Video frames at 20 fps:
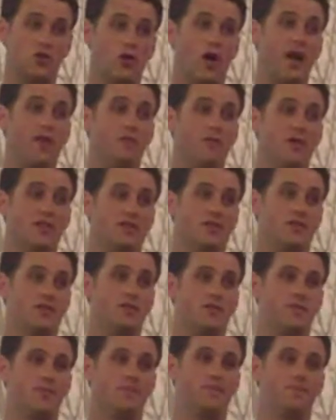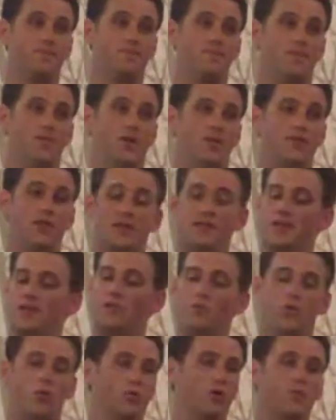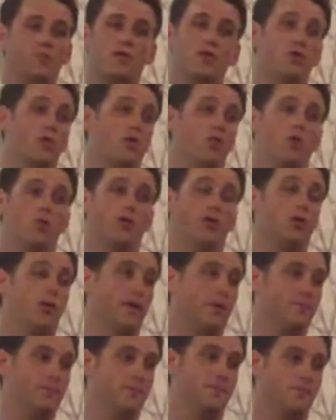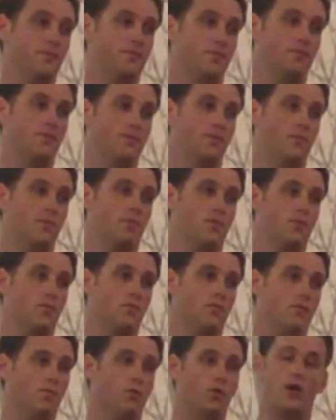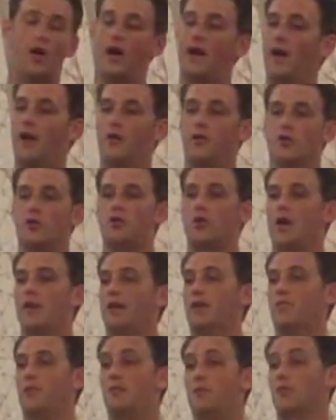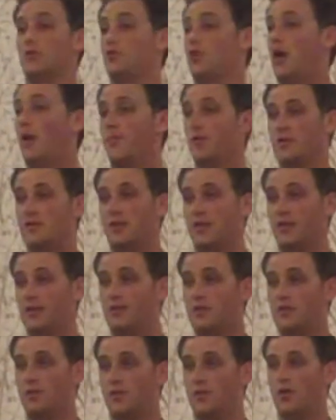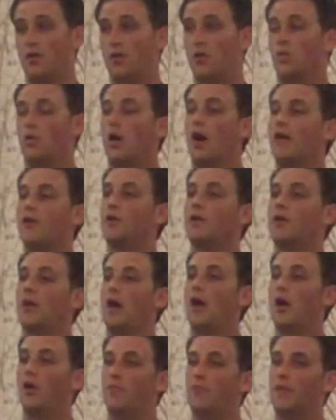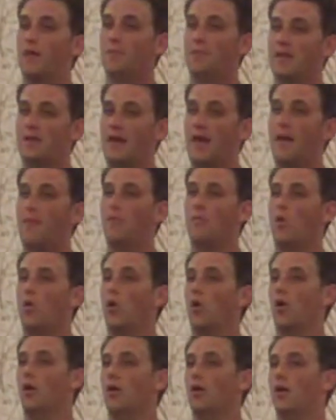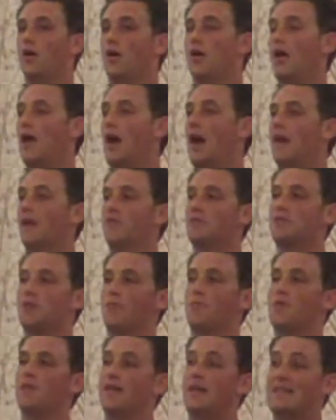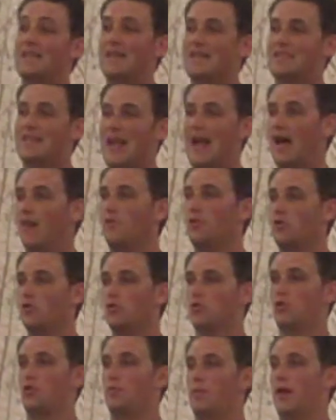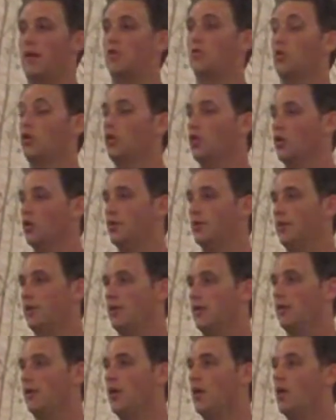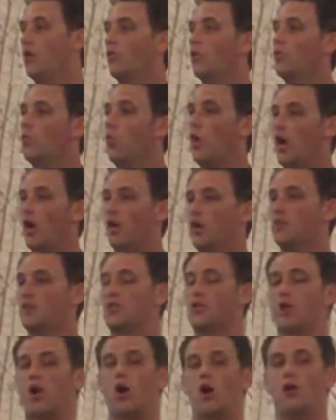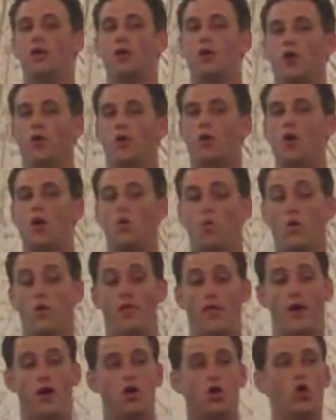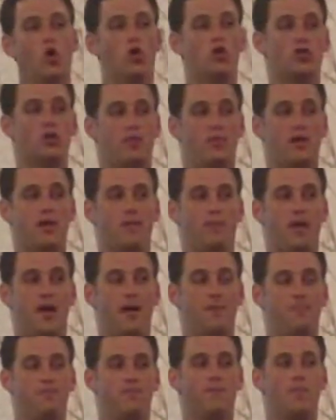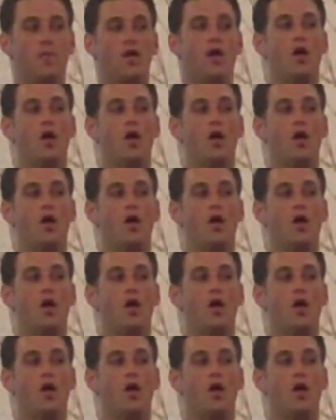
drive business. If they didn't, we wouldn't be doing what we're doing. We're not out here trying to get people to drop their tickets. We're out here to help them get more out of something that doesn't have a user's manual currently. We want a scenario where their goals are being met,